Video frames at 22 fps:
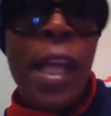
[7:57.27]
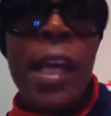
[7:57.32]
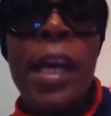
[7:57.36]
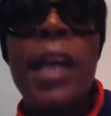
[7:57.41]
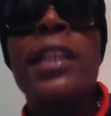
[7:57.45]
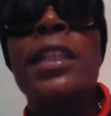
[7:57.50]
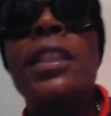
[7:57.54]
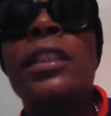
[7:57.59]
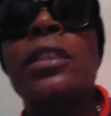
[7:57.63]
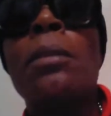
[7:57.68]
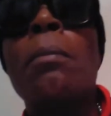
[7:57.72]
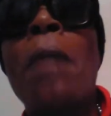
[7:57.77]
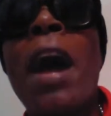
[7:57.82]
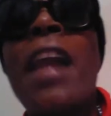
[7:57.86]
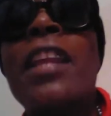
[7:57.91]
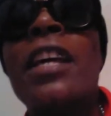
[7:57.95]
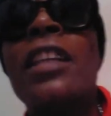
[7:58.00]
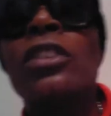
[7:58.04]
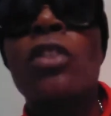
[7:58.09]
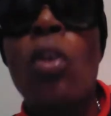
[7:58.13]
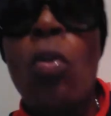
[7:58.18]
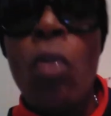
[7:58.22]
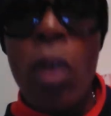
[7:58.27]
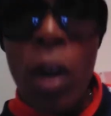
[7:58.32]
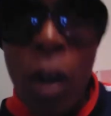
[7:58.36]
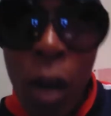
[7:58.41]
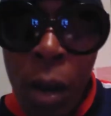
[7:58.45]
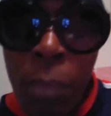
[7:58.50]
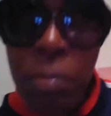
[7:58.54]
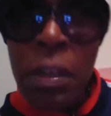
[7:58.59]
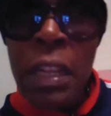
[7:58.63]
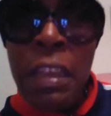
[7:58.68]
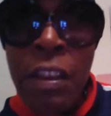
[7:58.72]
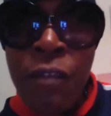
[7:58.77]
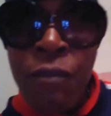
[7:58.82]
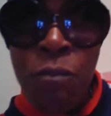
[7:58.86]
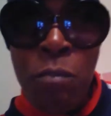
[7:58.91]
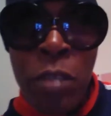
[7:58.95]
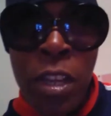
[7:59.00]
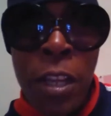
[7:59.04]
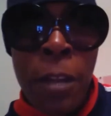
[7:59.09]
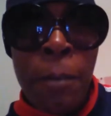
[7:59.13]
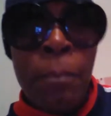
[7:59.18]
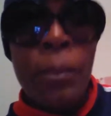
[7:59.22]
I need somebody that's gonna uplift
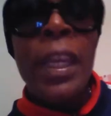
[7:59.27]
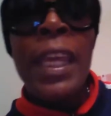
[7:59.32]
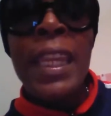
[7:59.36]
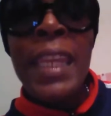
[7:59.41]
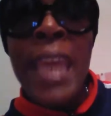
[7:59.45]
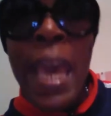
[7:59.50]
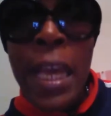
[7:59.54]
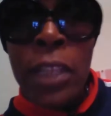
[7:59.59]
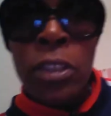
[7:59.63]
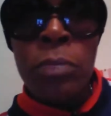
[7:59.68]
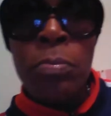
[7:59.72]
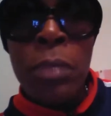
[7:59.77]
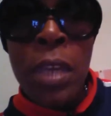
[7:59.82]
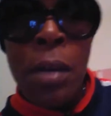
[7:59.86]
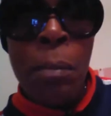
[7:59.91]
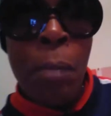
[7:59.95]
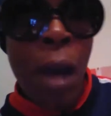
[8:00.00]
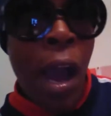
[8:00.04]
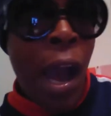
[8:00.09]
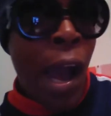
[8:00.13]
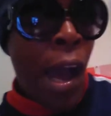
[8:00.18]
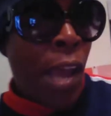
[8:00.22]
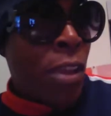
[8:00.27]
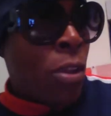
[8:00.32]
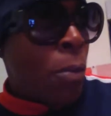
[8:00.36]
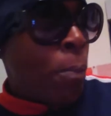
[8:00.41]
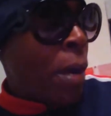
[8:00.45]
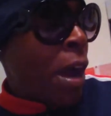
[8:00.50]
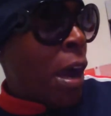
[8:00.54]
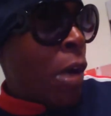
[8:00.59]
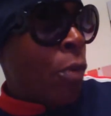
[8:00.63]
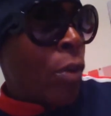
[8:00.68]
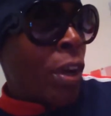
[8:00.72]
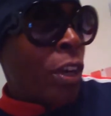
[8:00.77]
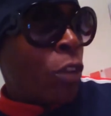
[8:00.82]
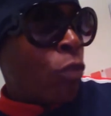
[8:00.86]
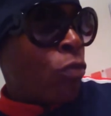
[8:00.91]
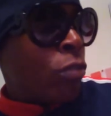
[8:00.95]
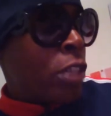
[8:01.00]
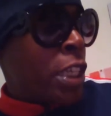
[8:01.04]
me, and that's me and my higher power. I don't